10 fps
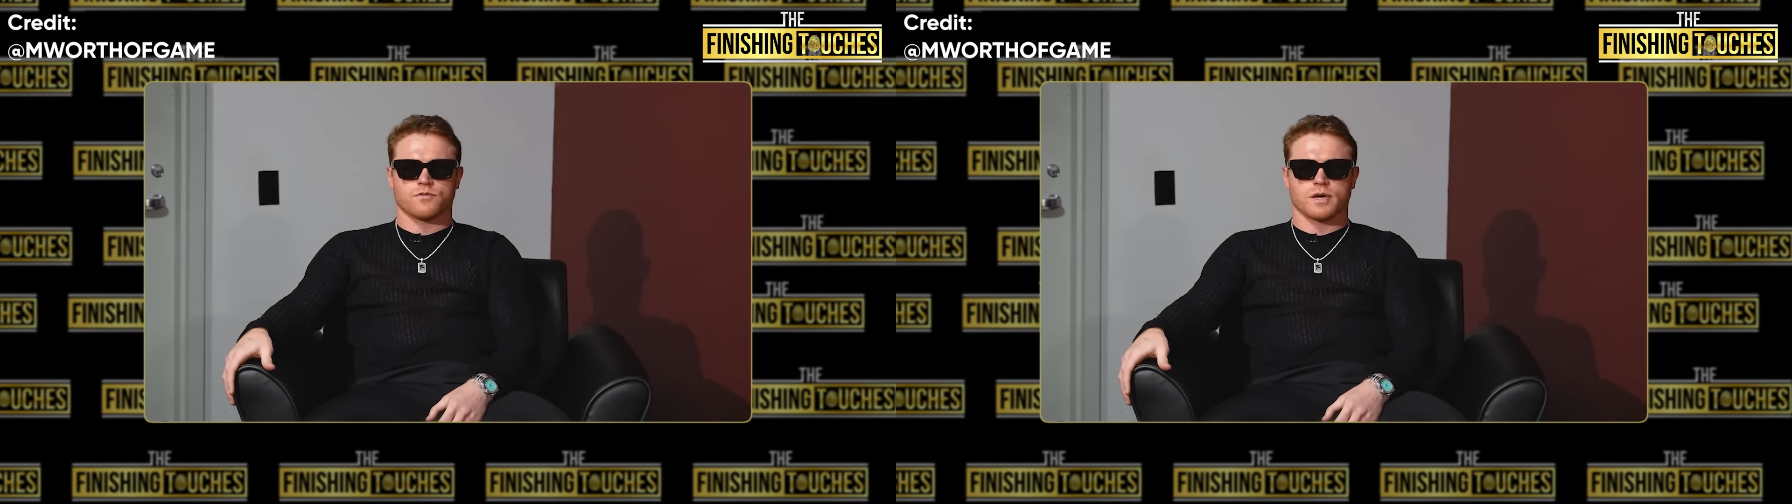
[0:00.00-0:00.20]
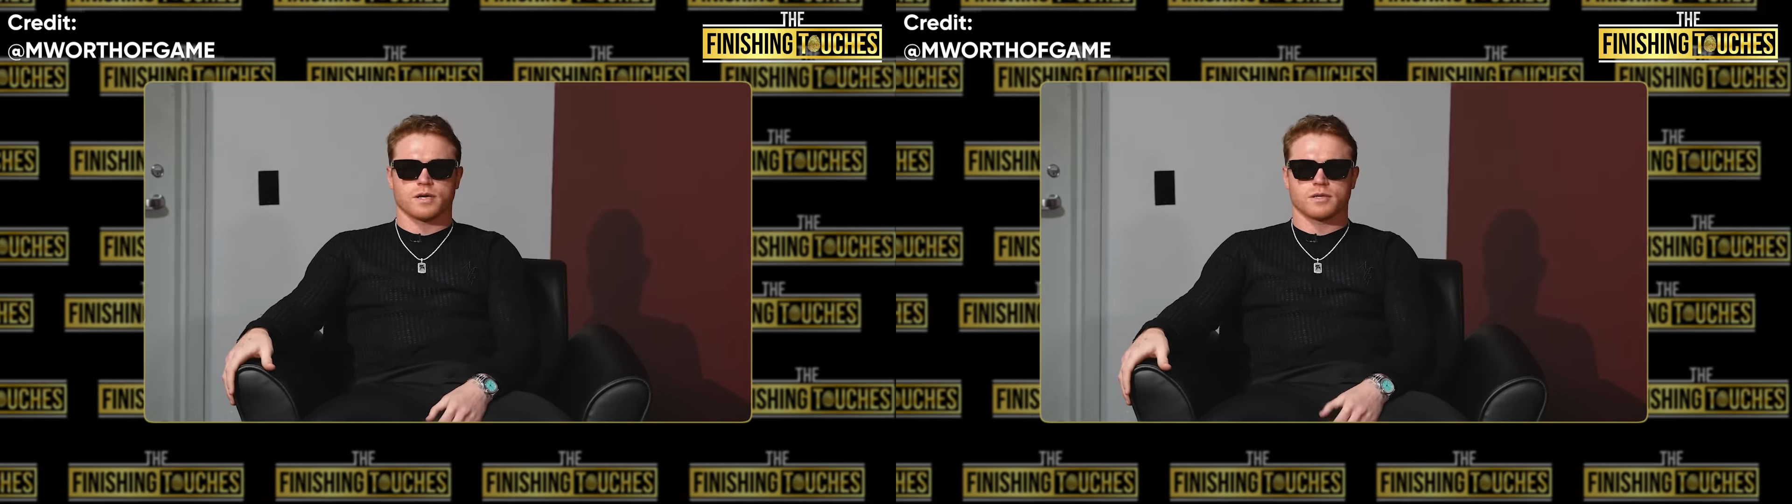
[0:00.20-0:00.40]

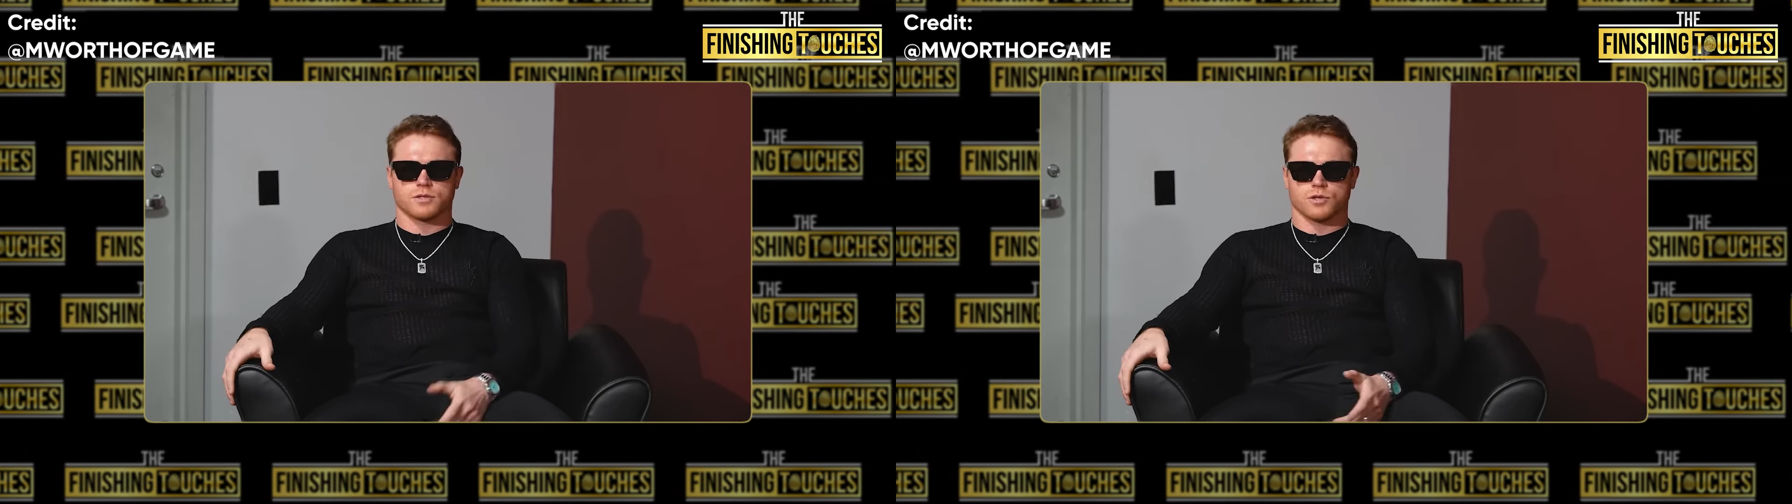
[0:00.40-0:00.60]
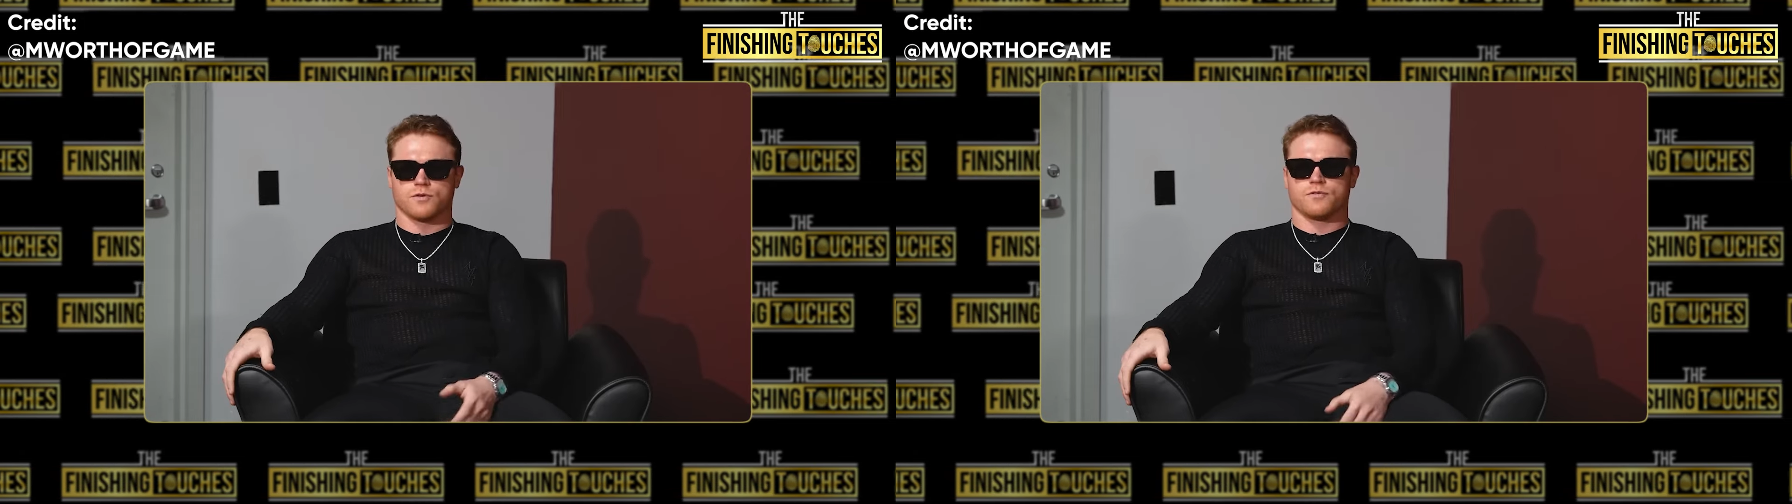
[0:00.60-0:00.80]
fighter,
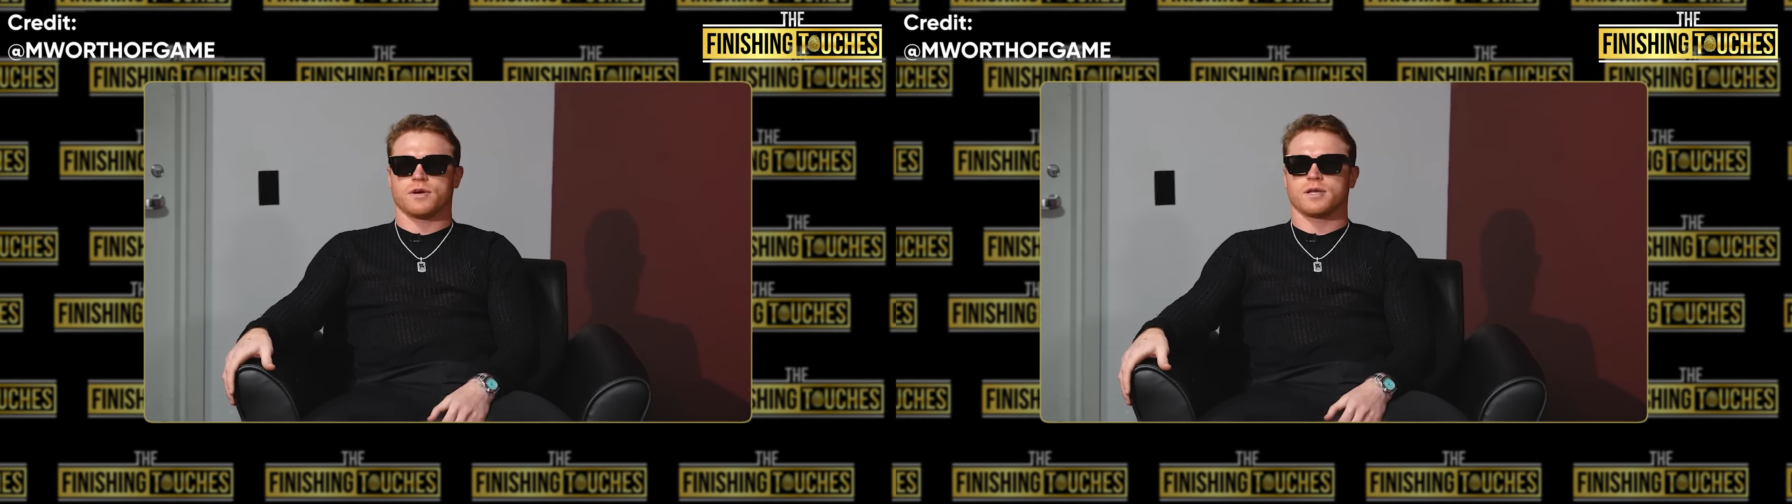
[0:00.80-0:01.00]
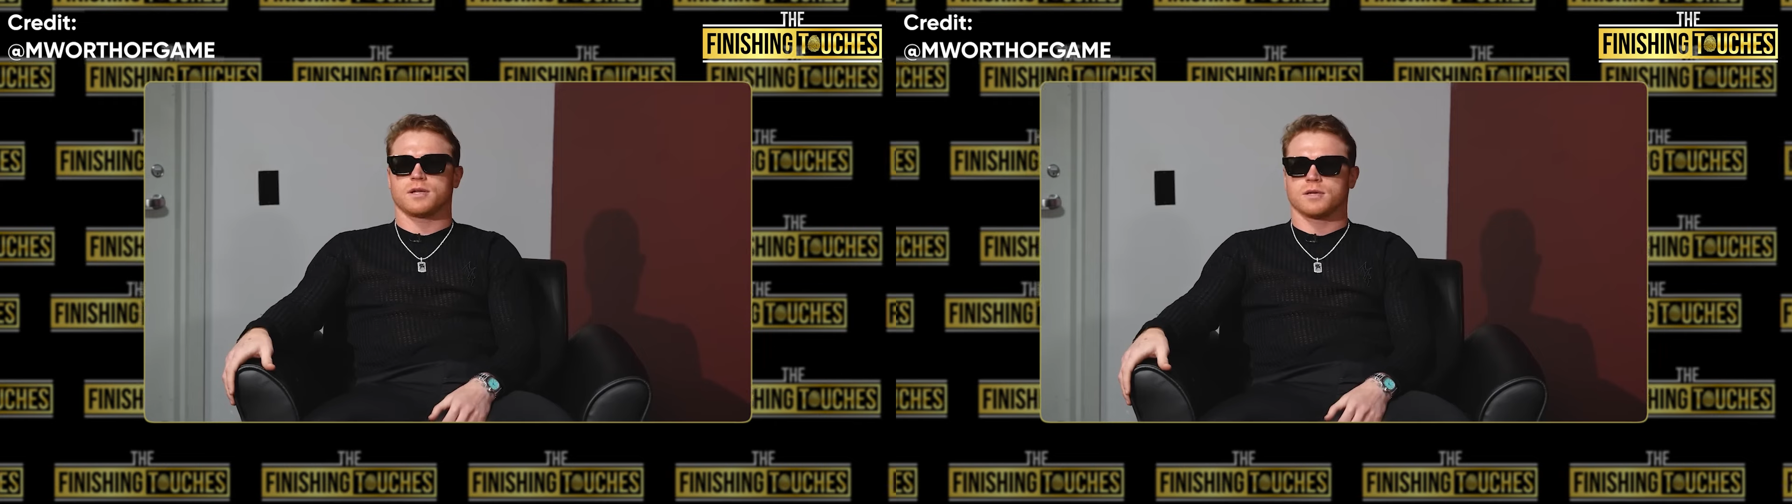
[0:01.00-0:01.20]
young
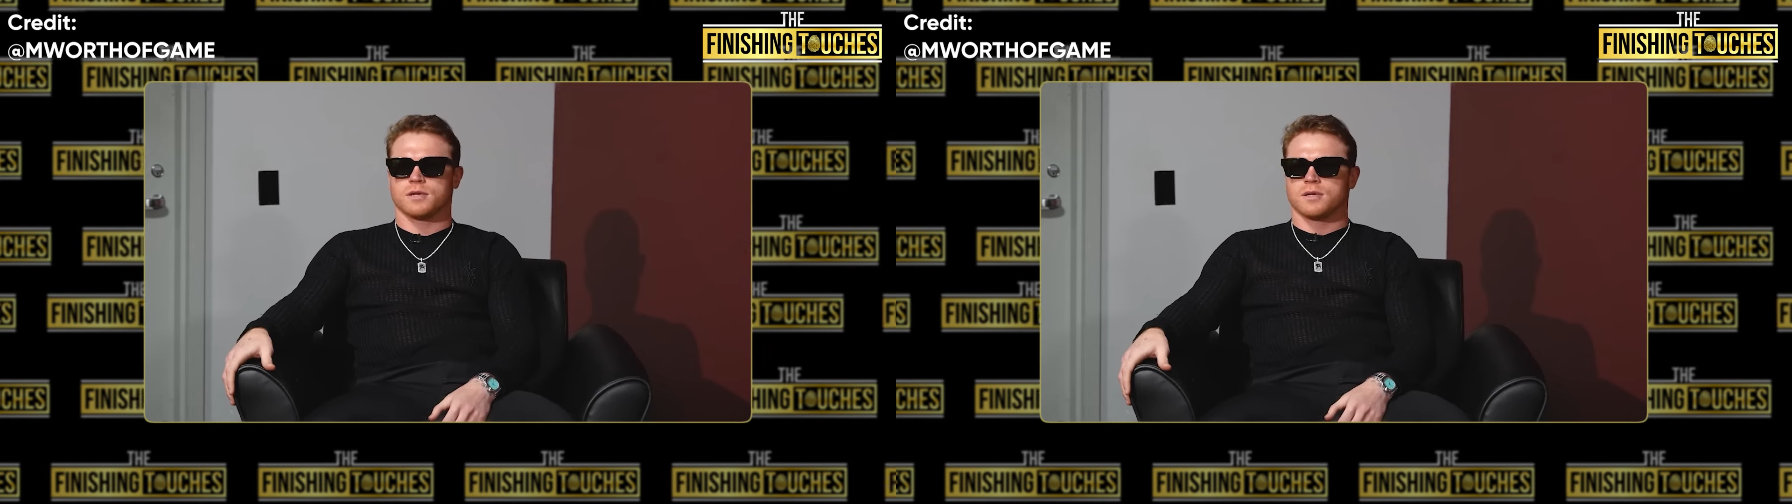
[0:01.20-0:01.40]
fighter.